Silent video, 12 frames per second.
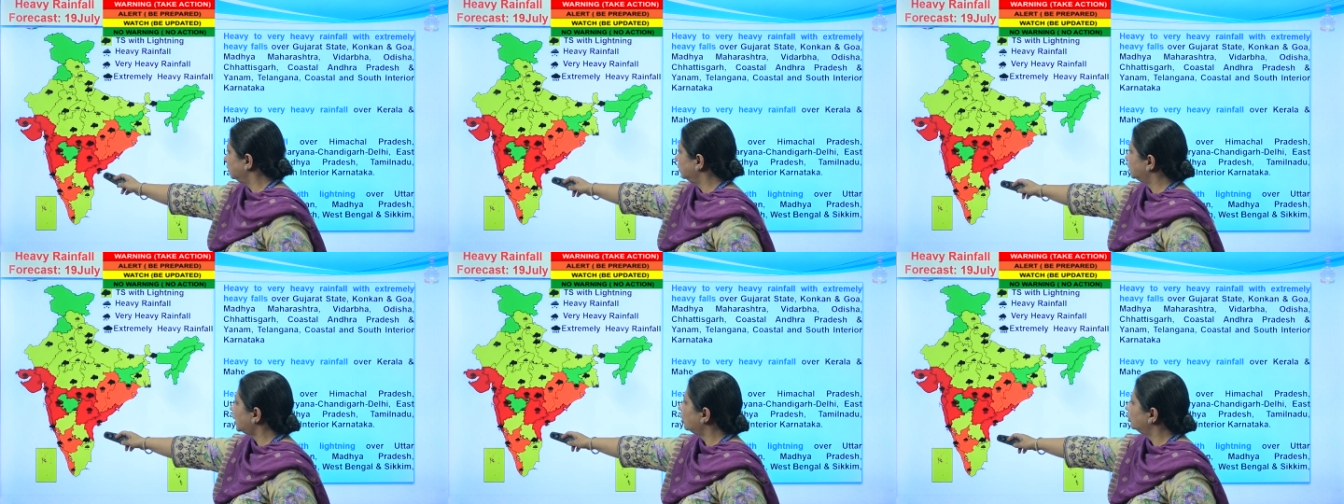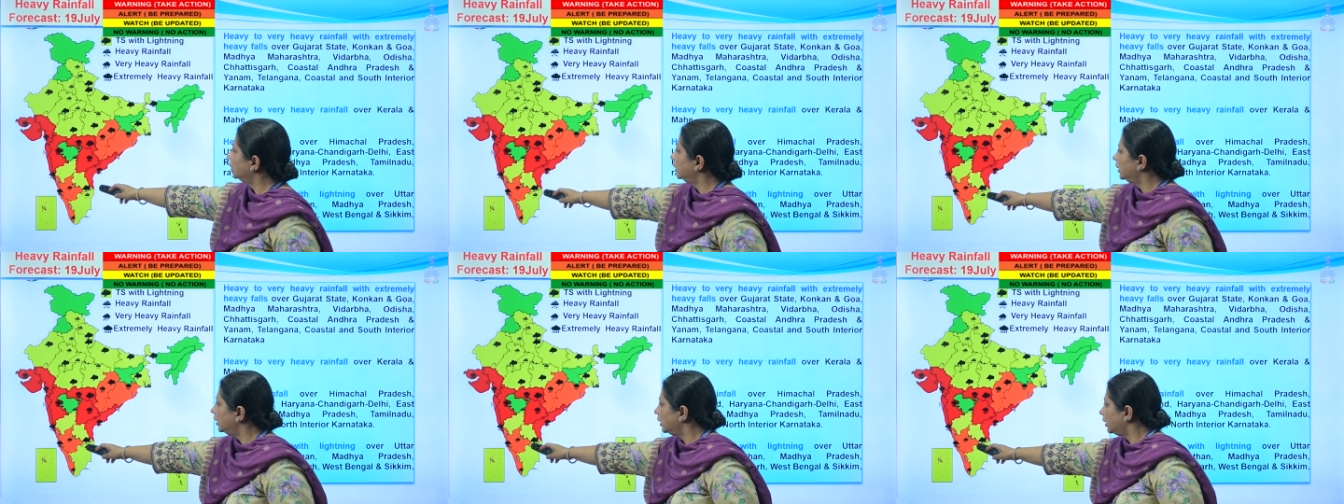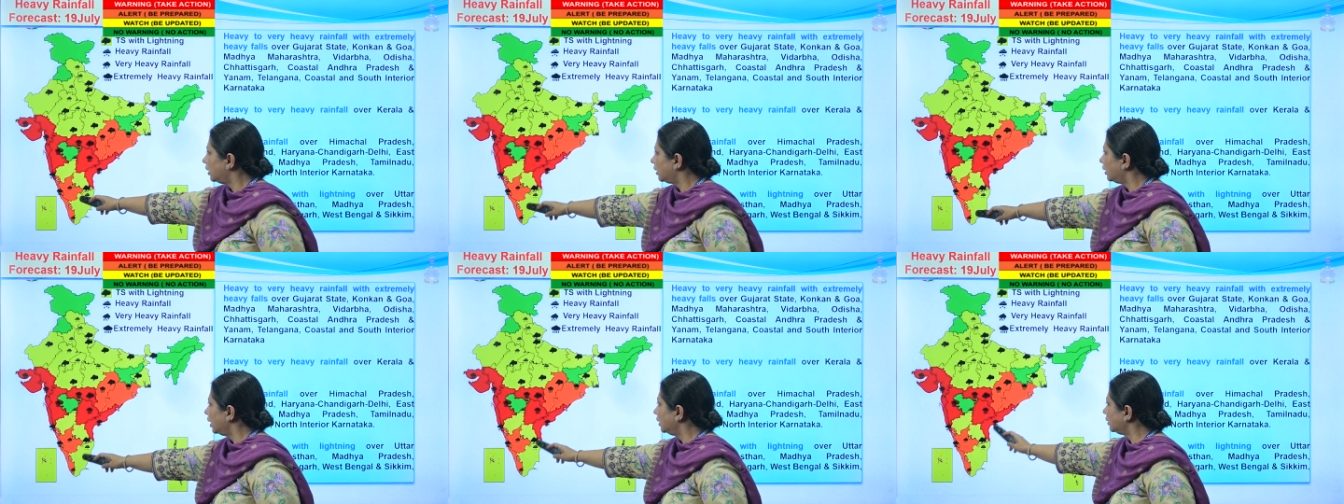South Interior
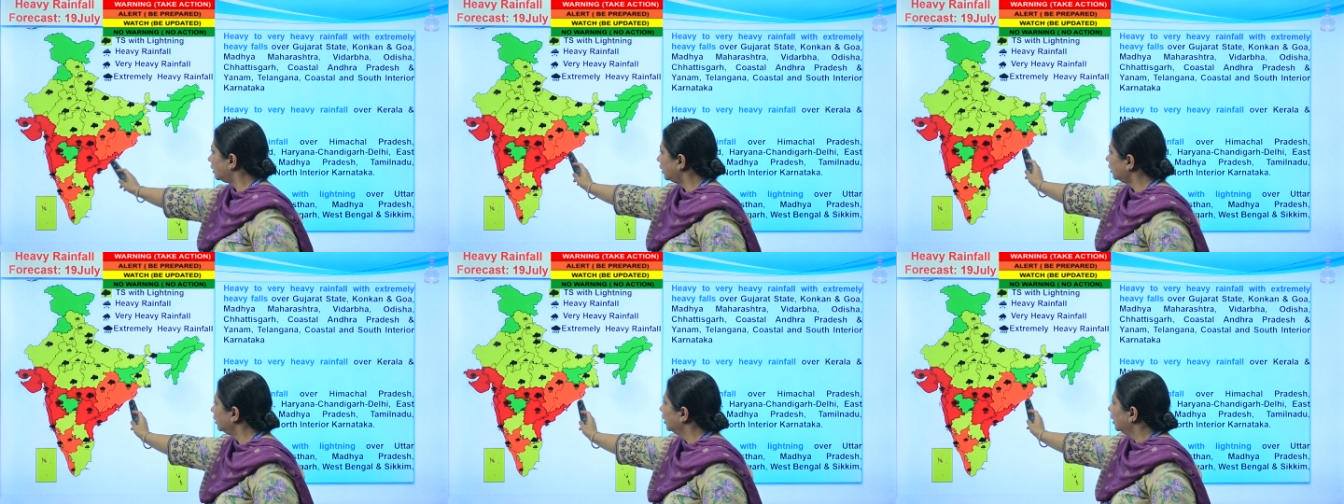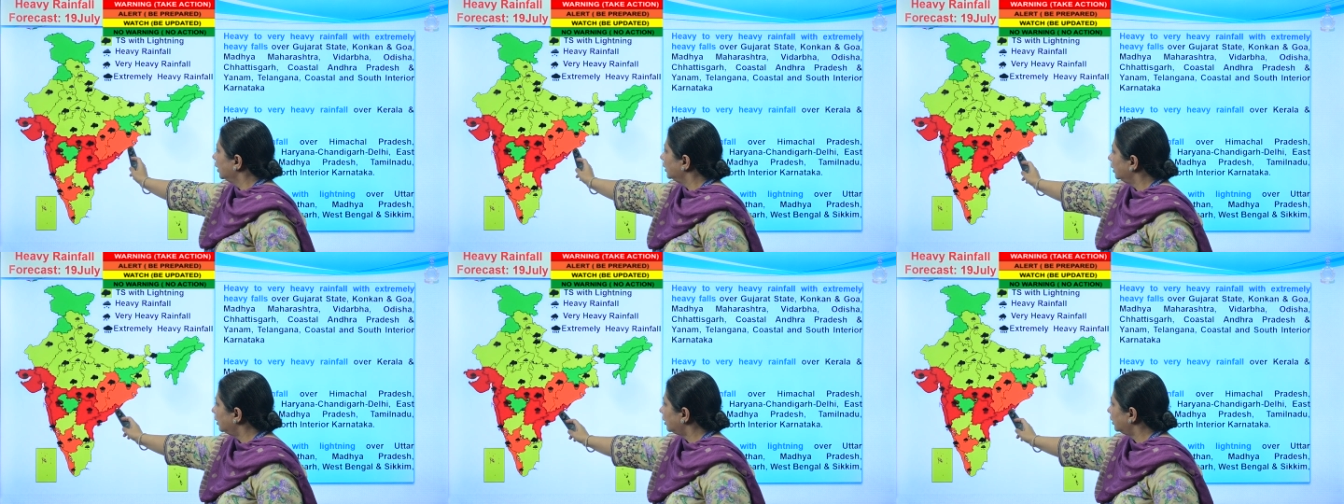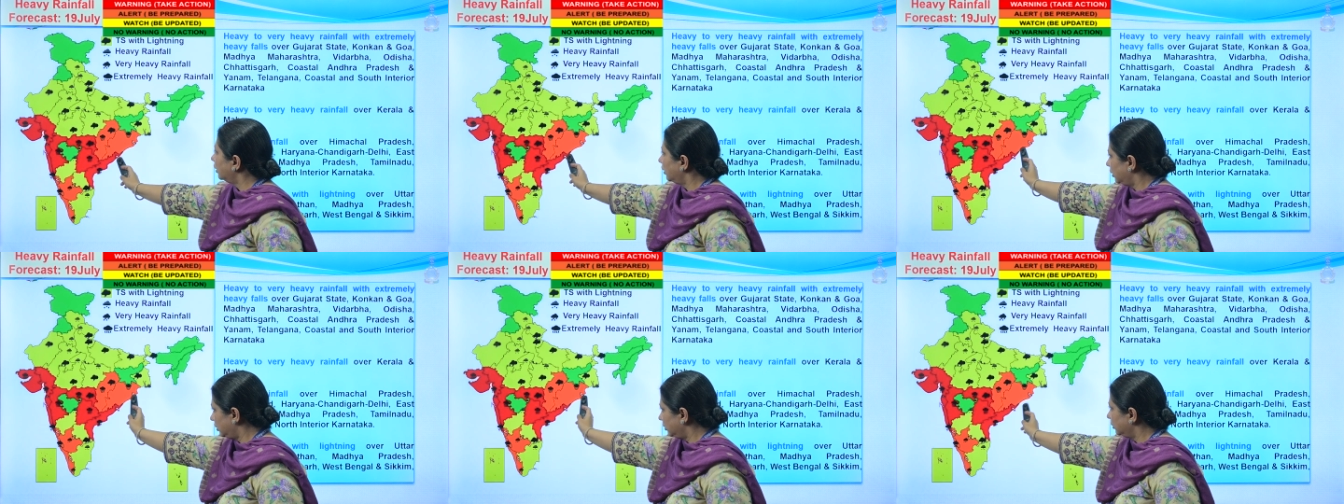Karnataka, here
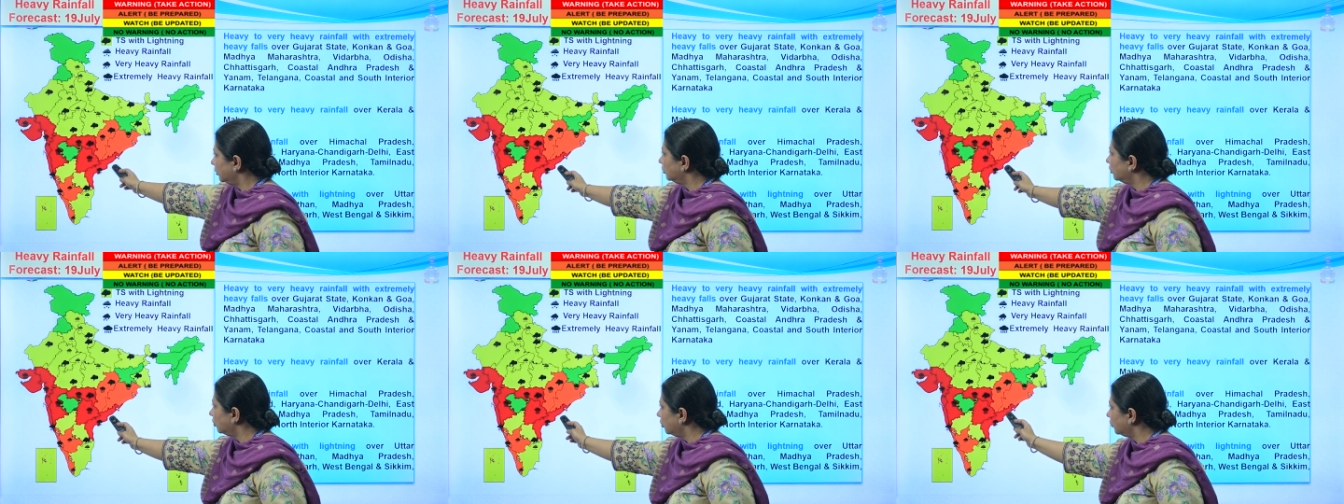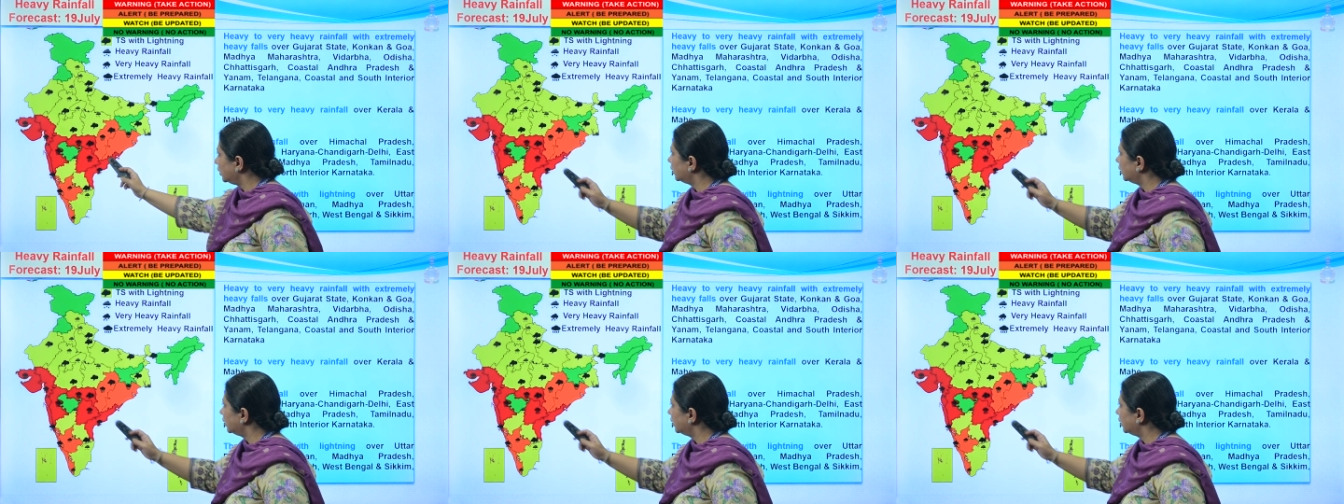over